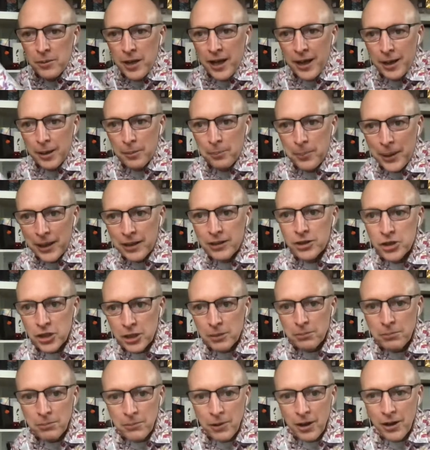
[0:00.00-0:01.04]

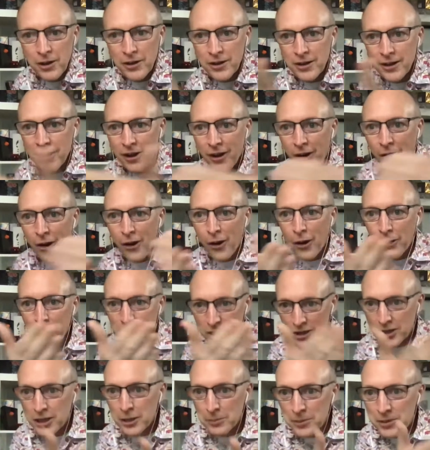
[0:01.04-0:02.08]
Belgium to
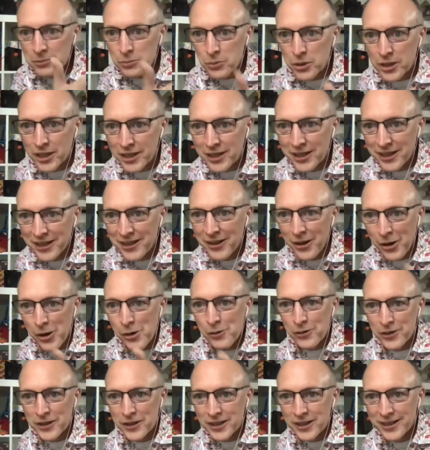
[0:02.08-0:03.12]
come and work
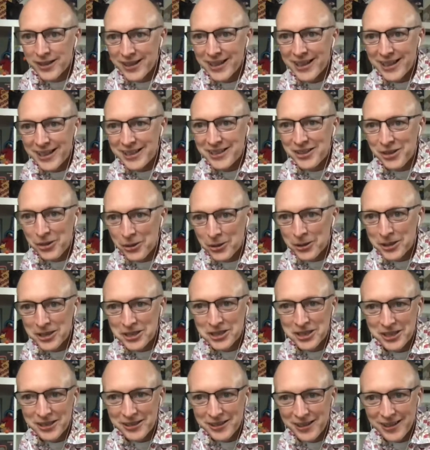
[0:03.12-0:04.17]
over in
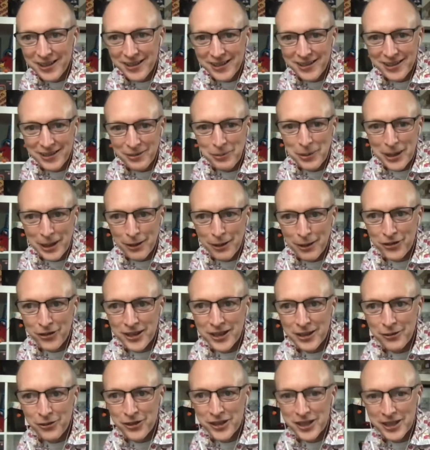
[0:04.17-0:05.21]
Yorkshire as well
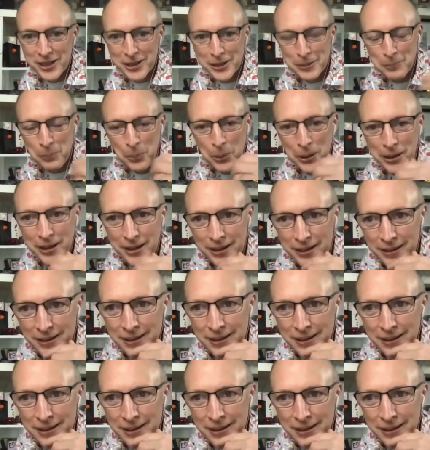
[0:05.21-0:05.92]
for a company.